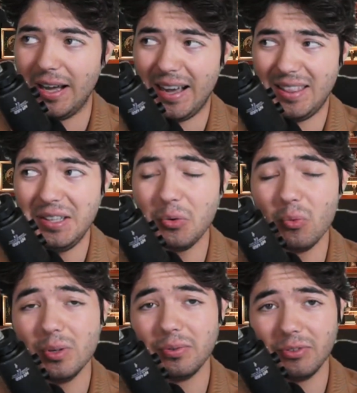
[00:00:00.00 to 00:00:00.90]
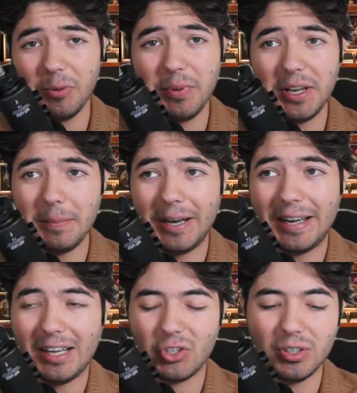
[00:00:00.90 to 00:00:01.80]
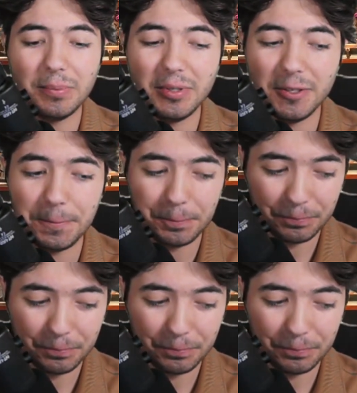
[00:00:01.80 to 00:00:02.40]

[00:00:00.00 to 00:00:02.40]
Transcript: I think the real flippening might actually be